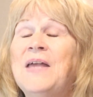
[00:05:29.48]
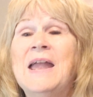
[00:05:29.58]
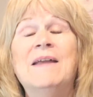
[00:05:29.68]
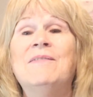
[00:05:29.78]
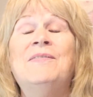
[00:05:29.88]

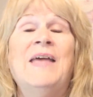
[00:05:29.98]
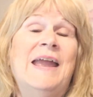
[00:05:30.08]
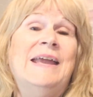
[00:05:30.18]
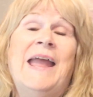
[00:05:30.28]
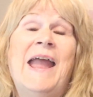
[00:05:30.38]

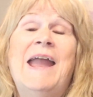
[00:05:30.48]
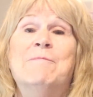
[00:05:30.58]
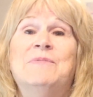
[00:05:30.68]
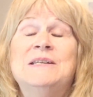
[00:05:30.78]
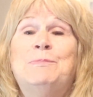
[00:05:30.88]
they
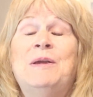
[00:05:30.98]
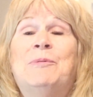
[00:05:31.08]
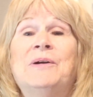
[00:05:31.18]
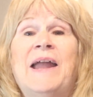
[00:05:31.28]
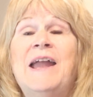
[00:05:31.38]
came, these
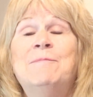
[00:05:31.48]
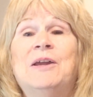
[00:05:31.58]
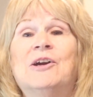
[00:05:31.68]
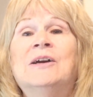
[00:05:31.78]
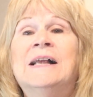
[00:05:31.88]
people came
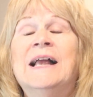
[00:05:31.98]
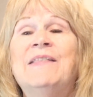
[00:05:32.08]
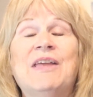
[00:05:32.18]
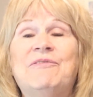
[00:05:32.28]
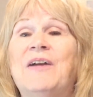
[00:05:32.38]
here
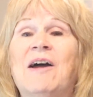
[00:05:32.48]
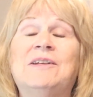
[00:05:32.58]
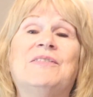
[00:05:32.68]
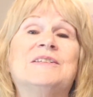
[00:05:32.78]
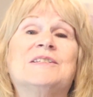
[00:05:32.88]
and they
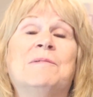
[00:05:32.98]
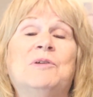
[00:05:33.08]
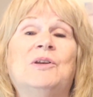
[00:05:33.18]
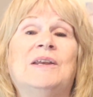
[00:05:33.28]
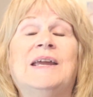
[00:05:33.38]
founded this
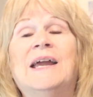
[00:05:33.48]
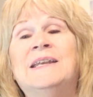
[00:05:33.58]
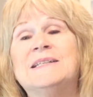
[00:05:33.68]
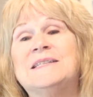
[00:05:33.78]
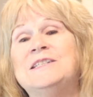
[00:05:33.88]
community,
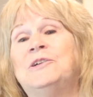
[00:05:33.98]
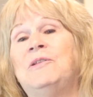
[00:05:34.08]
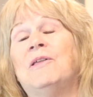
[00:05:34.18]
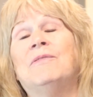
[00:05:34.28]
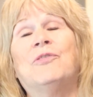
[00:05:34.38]
and it
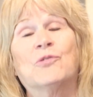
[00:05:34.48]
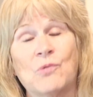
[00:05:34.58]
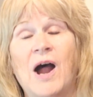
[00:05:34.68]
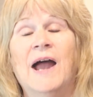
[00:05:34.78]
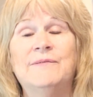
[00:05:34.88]
still
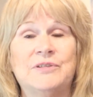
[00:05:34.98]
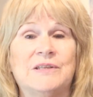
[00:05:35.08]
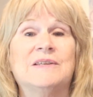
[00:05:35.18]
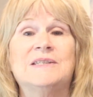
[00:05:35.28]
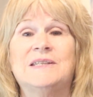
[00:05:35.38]
thrives
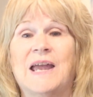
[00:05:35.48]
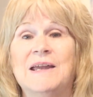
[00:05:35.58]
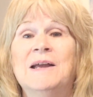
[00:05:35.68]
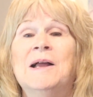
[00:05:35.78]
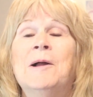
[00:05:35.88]
to this
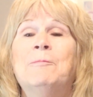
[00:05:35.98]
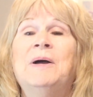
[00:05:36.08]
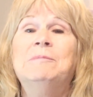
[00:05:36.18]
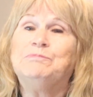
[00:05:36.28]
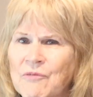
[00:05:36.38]
day.
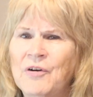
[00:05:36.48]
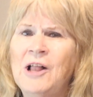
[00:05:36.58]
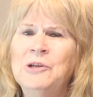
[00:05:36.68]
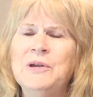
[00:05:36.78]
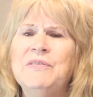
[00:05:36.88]
But
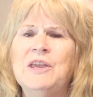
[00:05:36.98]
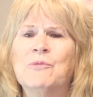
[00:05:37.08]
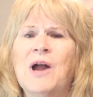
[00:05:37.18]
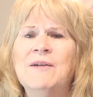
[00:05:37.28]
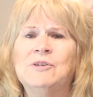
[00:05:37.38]
following the
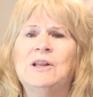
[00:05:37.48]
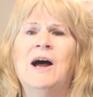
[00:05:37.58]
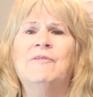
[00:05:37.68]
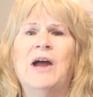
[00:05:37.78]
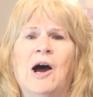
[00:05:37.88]

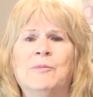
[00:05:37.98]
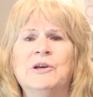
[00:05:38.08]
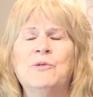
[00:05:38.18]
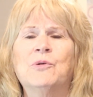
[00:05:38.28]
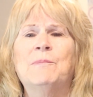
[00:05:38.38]
arrival of
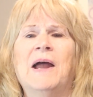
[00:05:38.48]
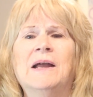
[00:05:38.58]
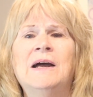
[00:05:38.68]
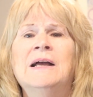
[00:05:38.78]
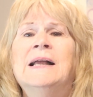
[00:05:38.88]
Albert and
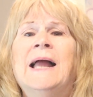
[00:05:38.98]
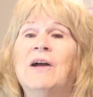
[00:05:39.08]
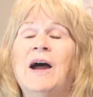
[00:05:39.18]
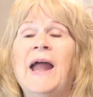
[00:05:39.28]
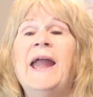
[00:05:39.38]
Rebecca,
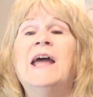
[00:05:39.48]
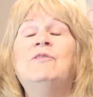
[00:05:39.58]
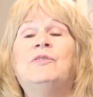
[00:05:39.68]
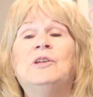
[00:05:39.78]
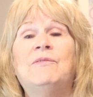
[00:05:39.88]
a
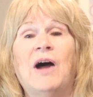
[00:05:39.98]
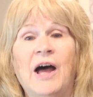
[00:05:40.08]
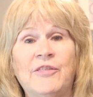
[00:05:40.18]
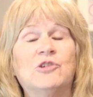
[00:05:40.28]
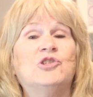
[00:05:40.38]
handful of
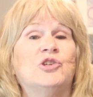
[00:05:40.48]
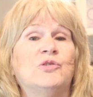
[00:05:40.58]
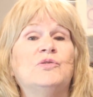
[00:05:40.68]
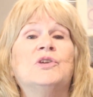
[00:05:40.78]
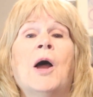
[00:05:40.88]
other
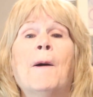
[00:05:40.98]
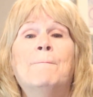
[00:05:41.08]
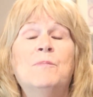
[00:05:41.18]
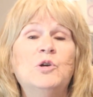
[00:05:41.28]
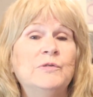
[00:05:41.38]
Jews
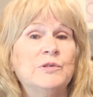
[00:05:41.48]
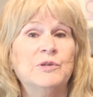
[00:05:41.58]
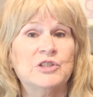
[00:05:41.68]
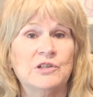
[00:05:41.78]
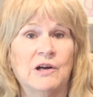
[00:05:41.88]
moved to
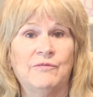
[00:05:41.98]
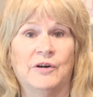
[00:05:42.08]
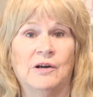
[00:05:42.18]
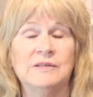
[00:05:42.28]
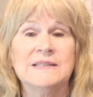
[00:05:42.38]
Wichita
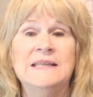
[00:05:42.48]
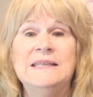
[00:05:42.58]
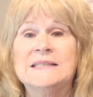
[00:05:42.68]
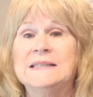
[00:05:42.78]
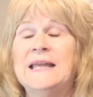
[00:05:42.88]
Falls in
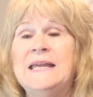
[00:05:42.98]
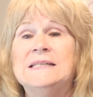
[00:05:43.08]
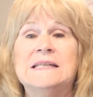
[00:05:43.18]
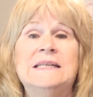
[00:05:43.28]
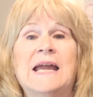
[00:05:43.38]
this
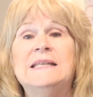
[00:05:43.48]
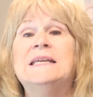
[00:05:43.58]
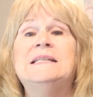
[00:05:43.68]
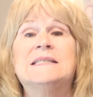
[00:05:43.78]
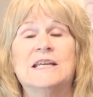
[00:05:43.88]
late
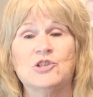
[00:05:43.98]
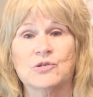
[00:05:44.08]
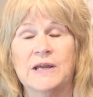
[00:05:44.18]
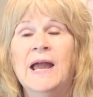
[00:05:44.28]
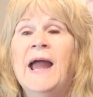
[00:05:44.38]
19th
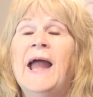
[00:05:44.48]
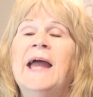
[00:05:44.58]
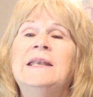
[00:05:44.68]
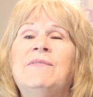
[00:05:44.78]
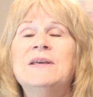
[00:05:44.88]
century.
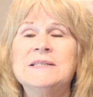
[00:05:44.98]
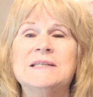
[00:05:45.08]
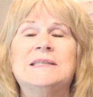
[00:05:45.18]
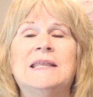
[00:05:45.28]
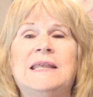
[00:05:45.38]
And this
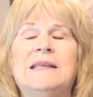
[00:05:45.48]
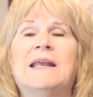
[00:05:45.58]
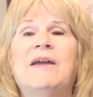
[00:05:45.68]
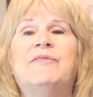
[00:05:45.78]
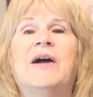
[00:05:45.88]
is the thing
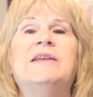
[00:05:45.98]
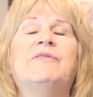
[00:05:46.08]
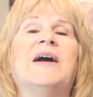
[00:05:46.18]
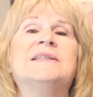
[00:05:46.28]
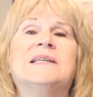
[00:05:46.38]
that I find
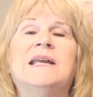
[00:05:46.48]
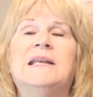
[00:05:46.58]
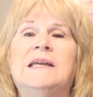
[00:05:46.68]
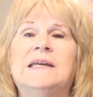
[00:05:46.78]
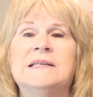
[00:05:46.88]

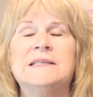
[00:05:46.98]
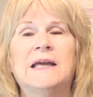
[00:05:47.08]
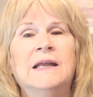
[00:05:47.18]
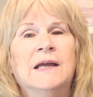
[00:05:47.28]
fascinating, is that